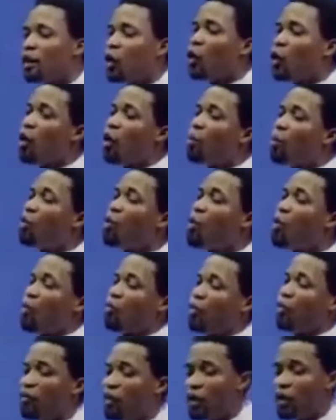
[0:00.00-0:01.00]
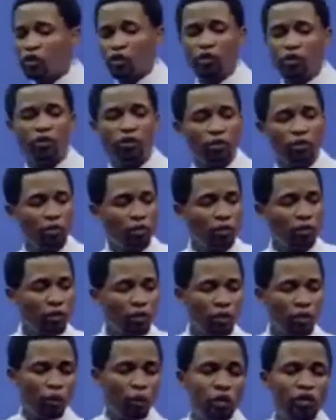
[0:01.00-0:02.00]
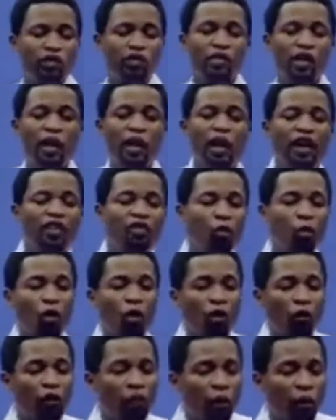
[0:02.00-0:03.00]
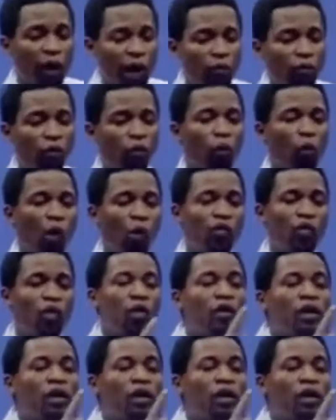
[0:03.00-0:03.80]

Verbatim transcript: the whole book of Revelation, which is the last book of the Bible, was